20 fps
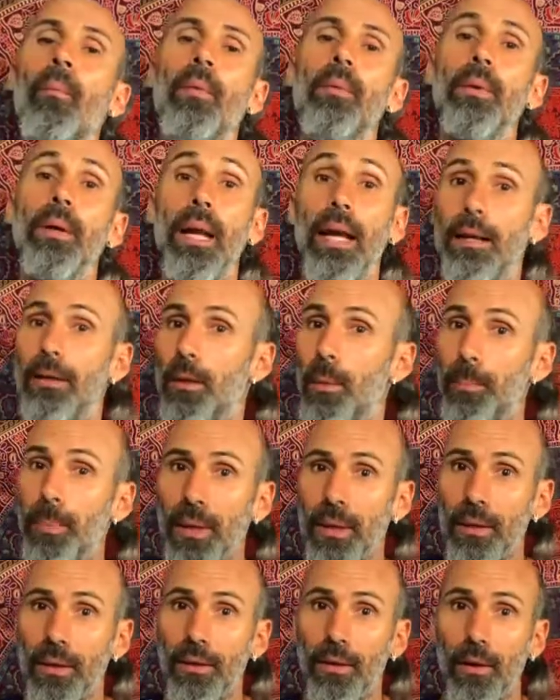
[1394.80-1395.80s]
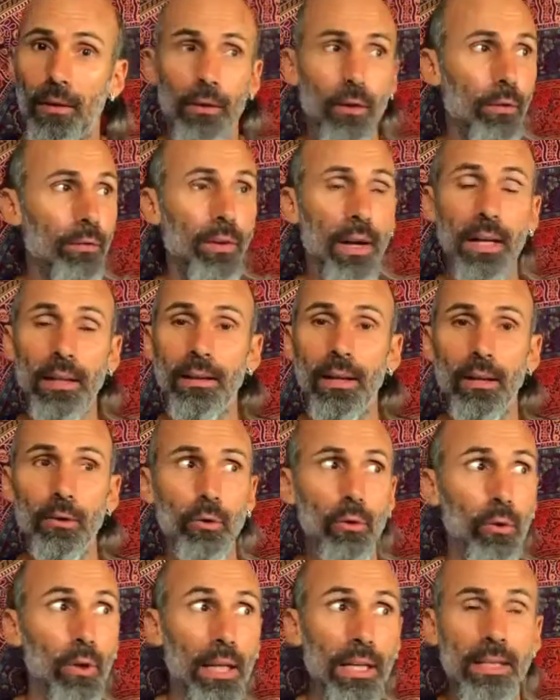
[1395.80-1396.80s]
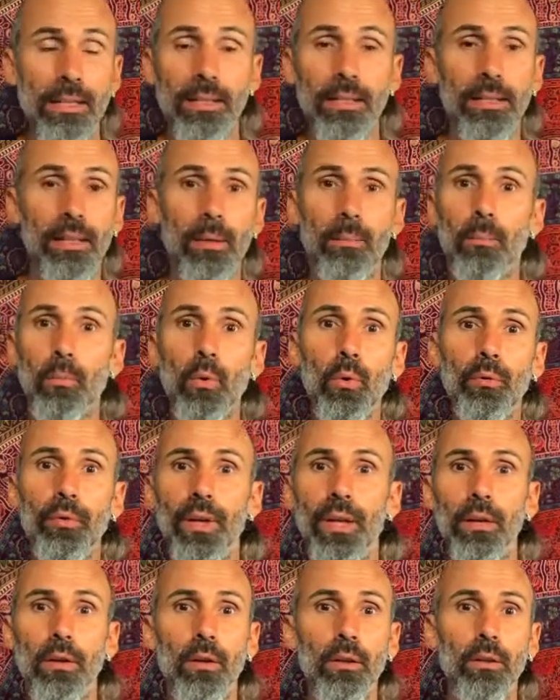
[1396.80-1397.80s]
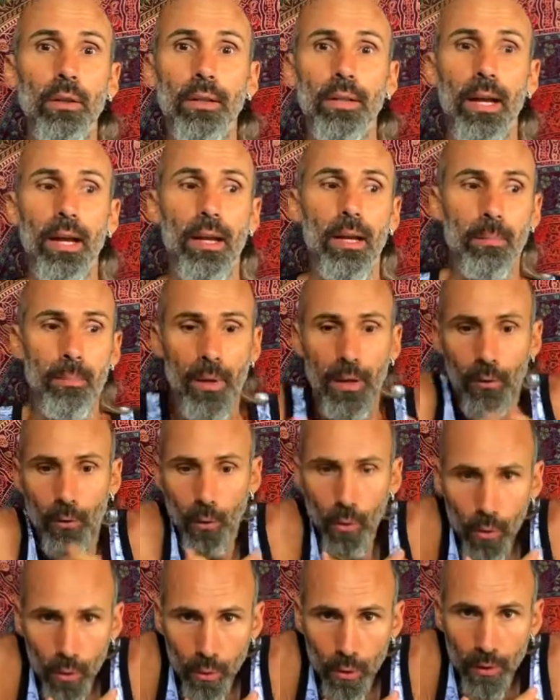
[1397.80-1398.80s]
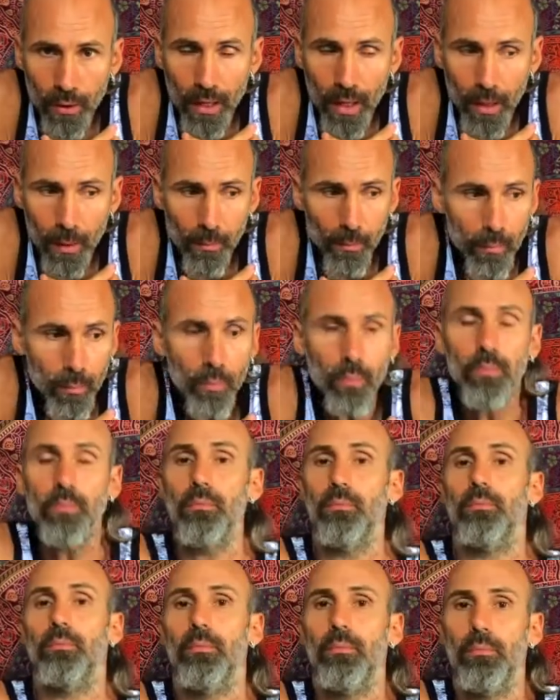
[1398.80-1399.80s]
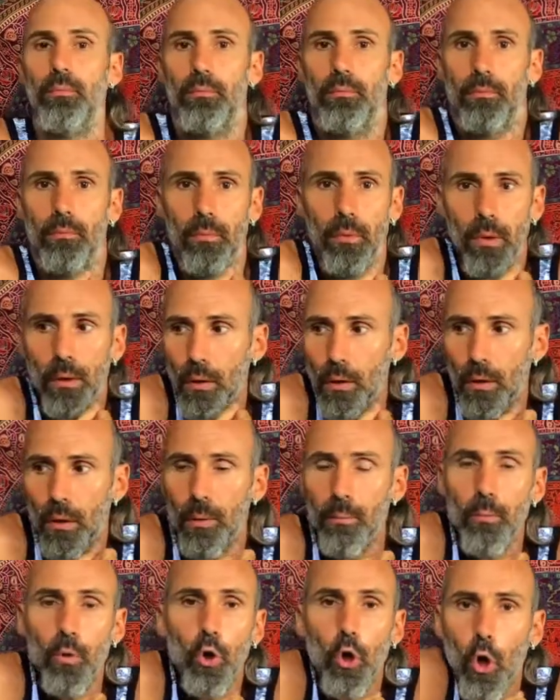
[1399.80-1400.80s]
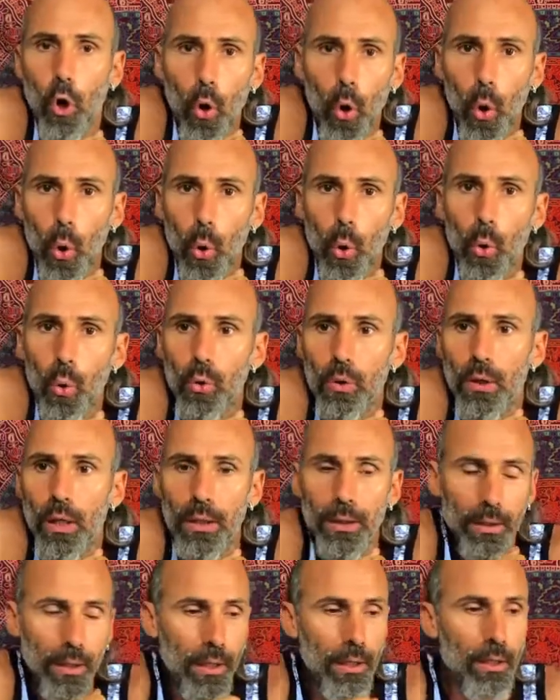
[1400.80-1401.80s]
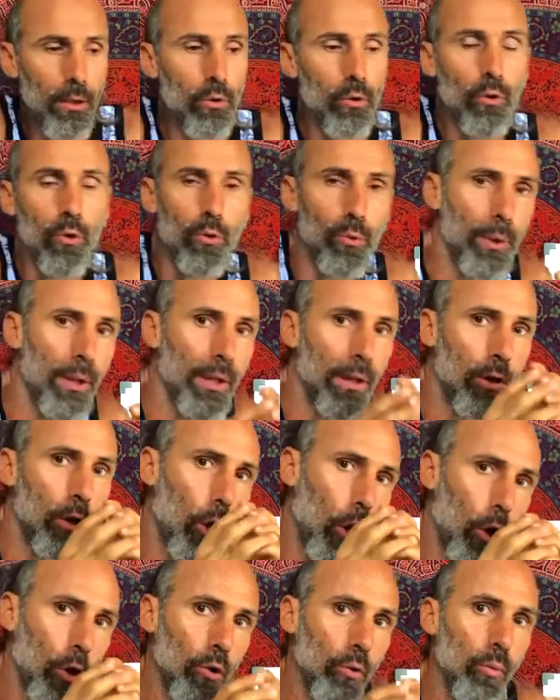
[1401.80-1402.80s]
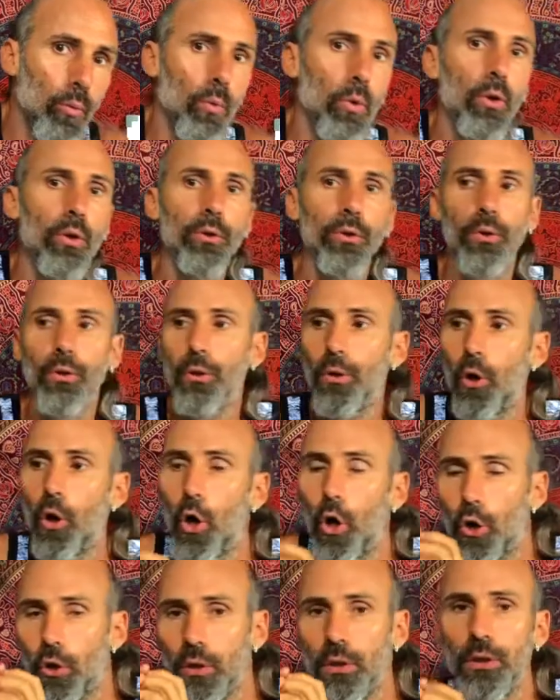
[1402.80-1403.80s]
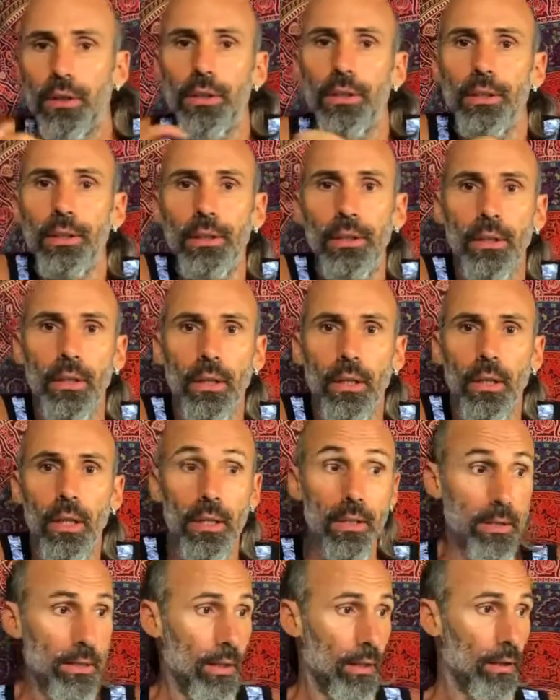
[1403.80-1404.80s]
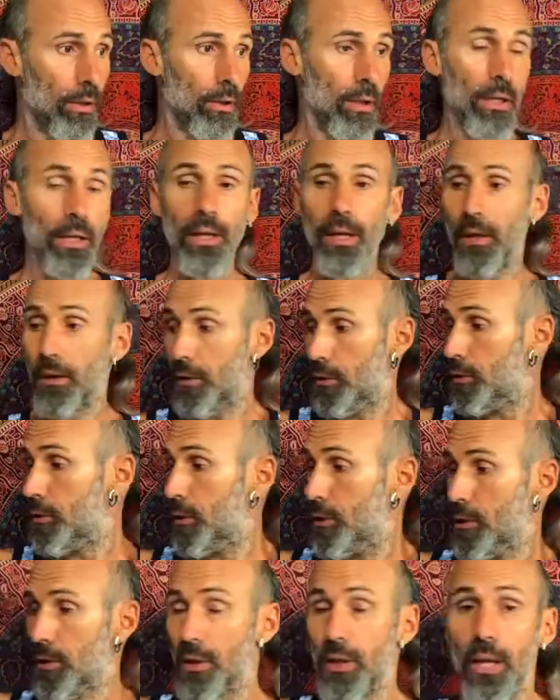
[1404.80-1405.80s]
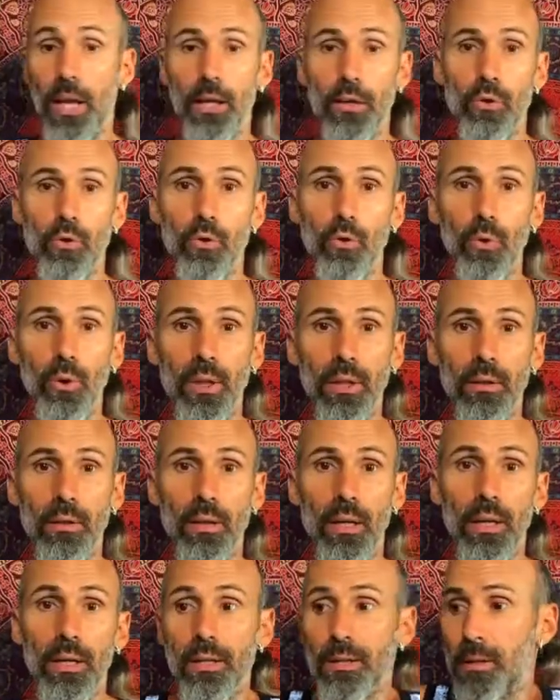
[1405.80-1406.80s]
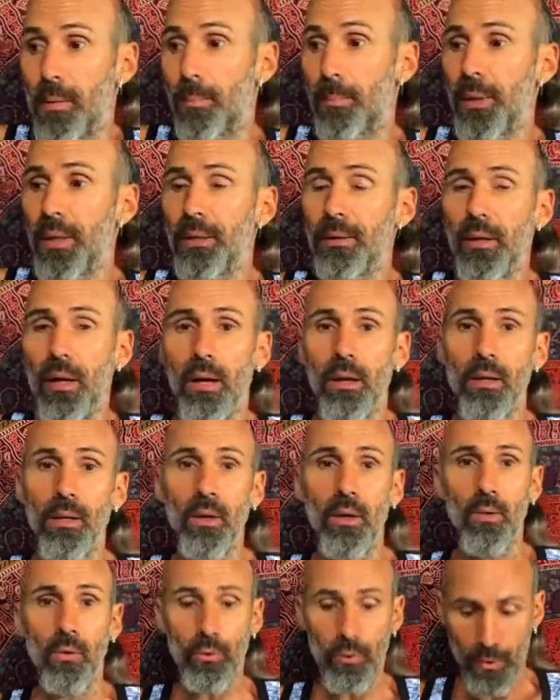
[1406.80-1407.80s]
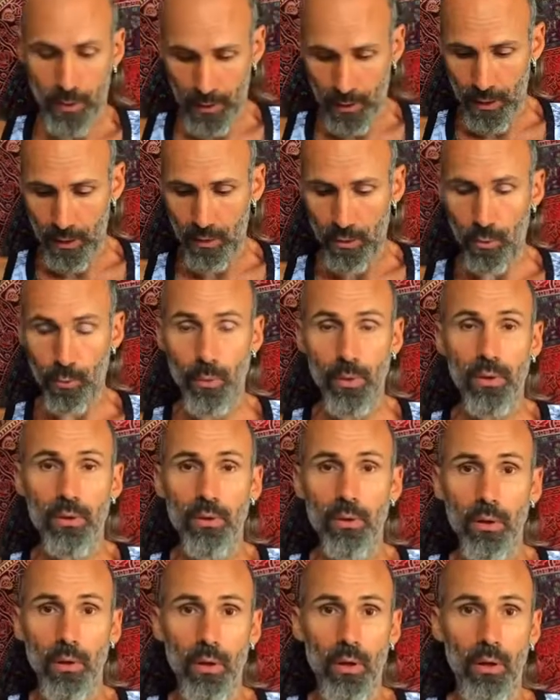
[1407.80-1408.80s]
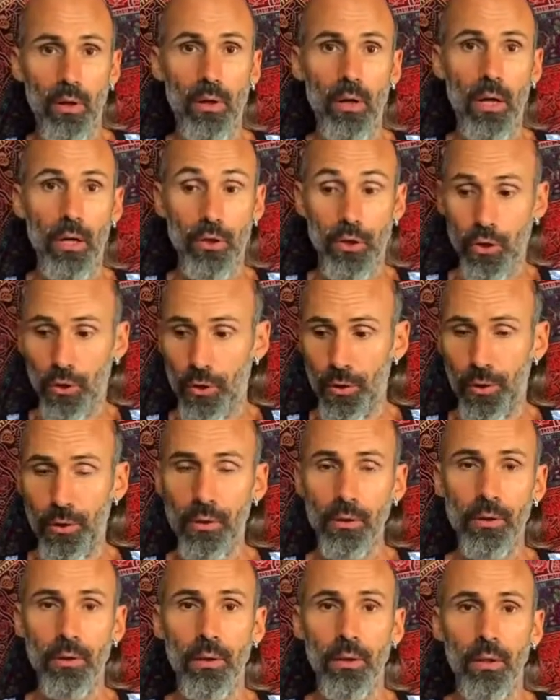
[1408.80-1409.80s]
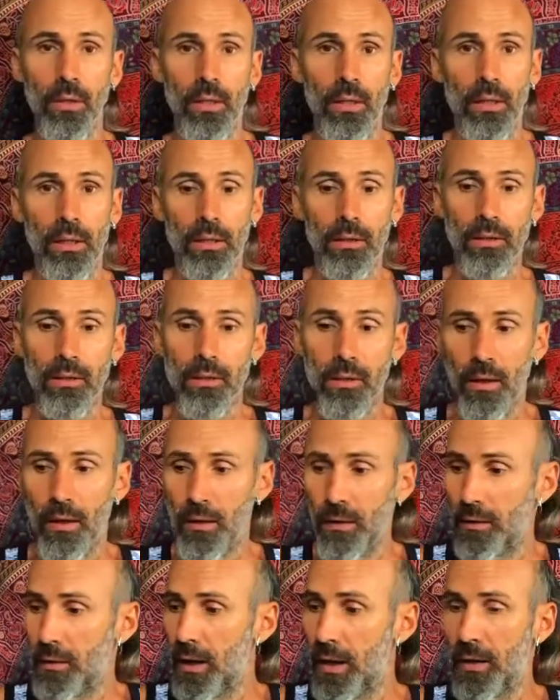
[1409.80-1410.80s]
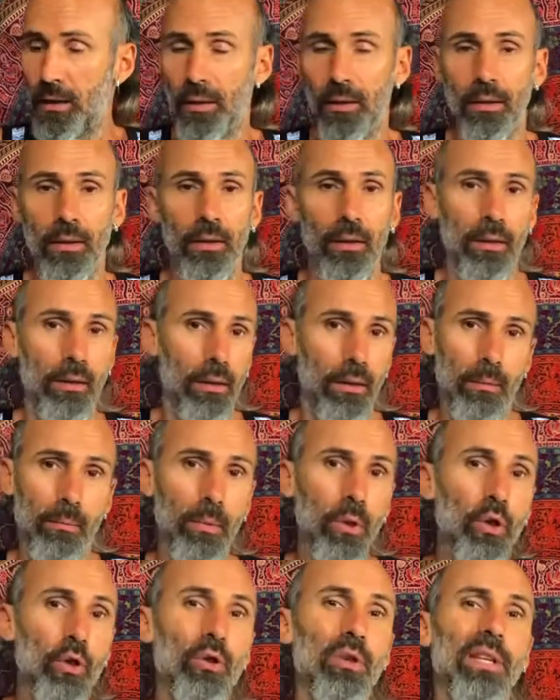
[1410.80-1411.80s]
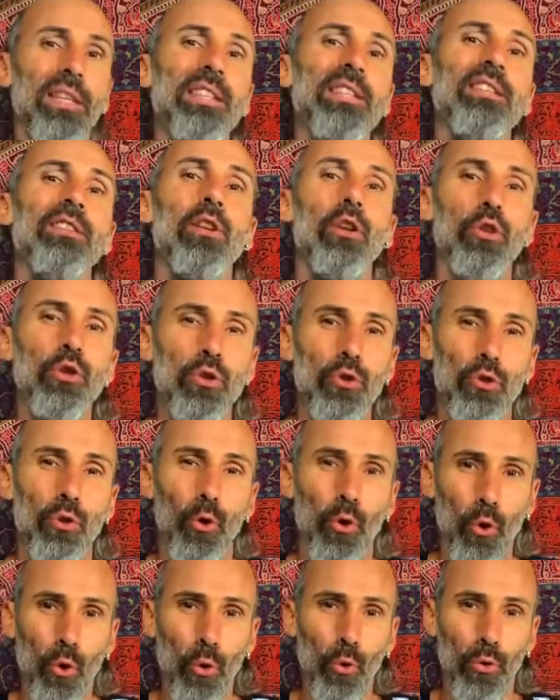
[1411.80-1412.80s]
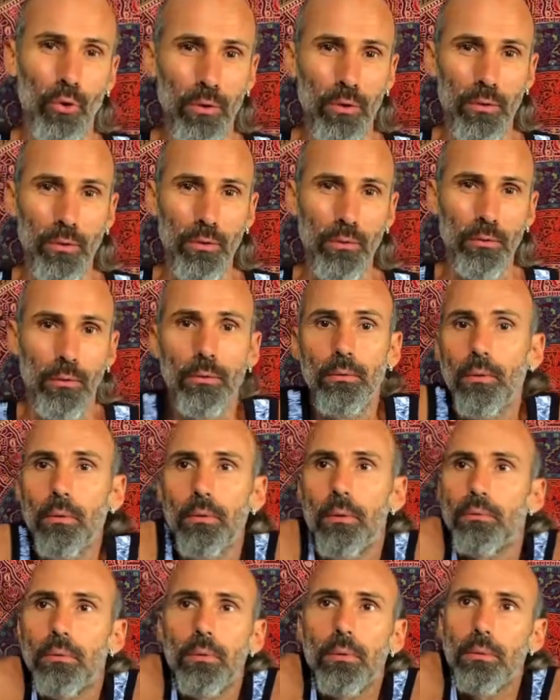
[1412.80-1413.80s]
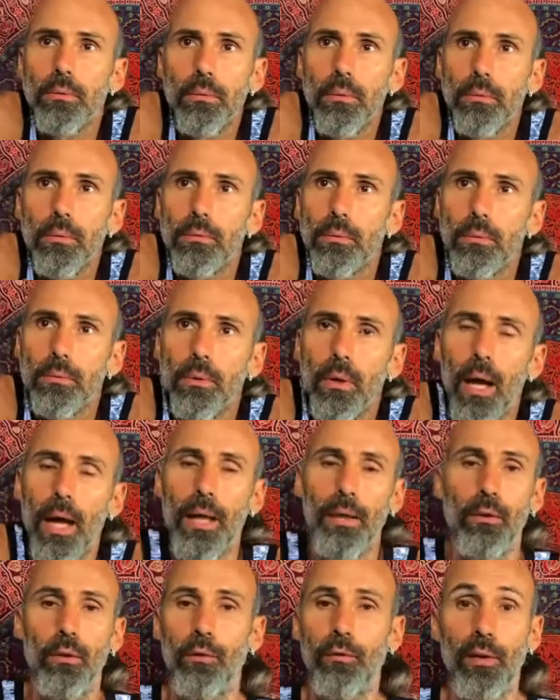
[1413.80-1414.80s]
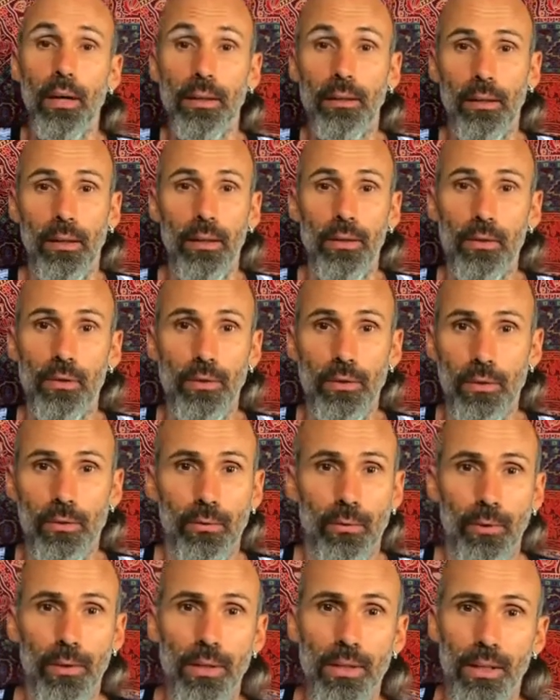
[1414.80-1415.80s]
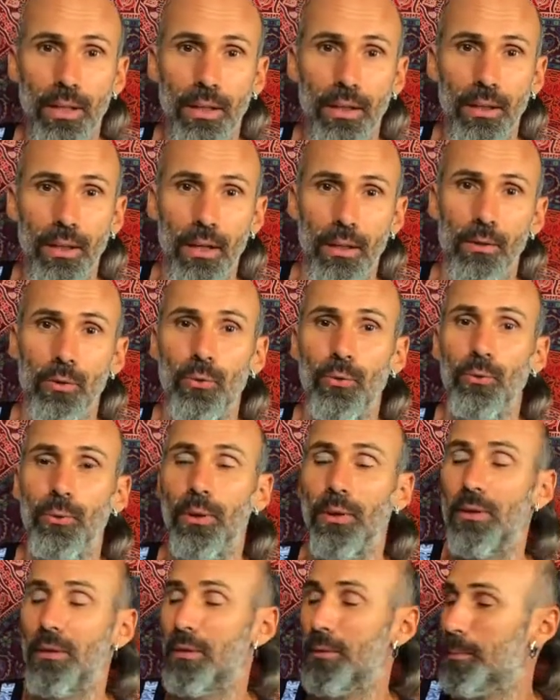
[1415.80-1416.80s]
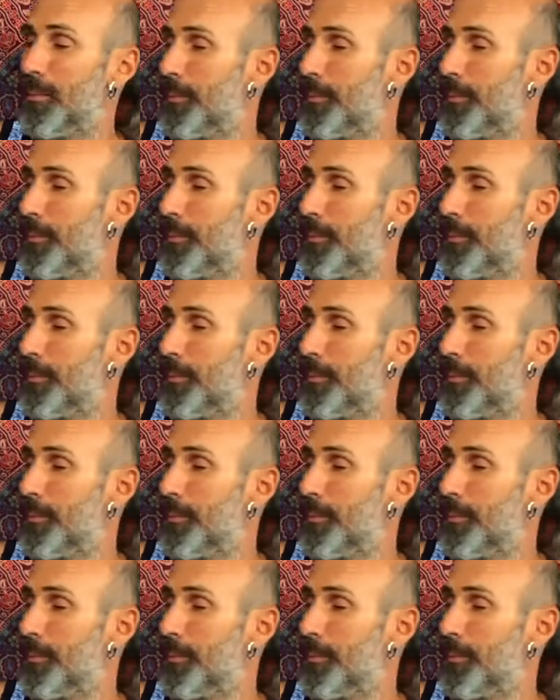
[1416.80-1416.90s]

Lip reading: Like the Vata, you can see them moving all the time, and all the time, I'm cold, and they need to drink hot water, hot tea, and suddenly just next to it there is a Pitta who stays with a shirt and say, it's not so cold. And the Vata is just freezing next to it.